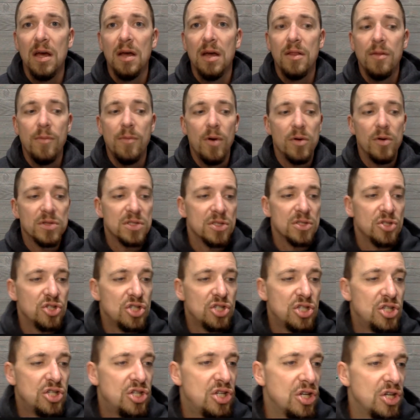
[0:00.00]
the most
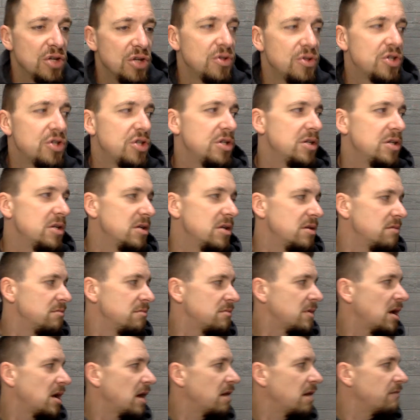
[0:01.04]
douchey
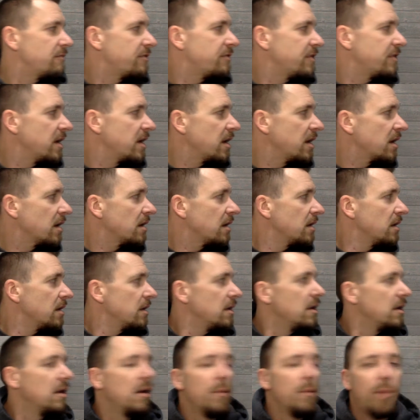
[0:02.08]
kind of thing.
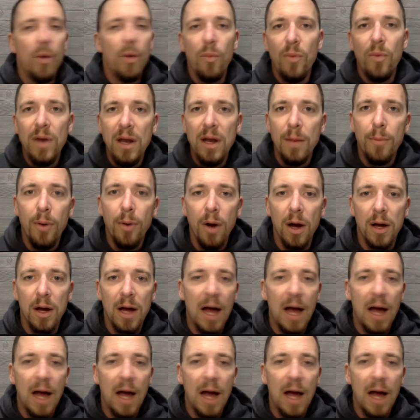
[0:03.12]
But read a book.